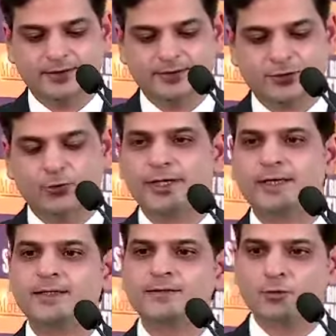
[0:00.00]

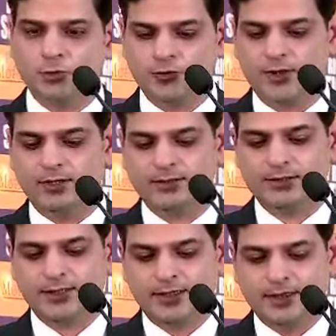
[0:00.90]
story in his own
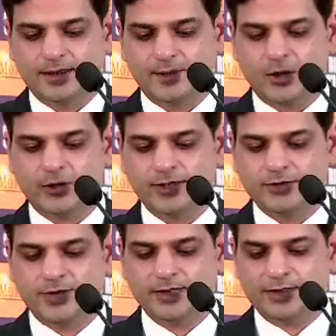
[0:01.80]
words about
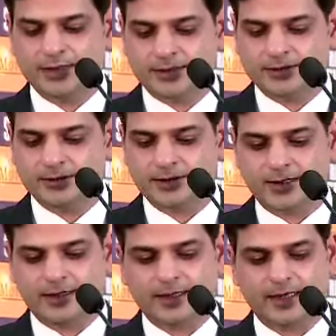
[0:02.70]
his wealth creation
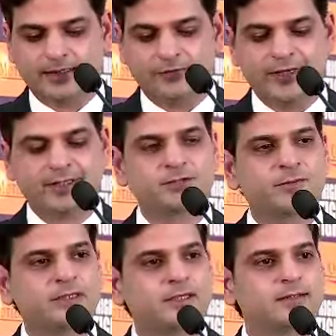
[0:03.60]
journey and the various
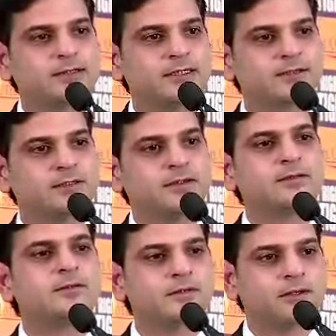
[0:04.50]
mantras he has
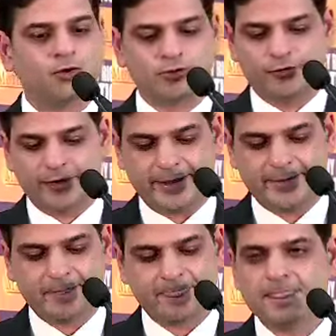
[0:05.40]
learned along the way.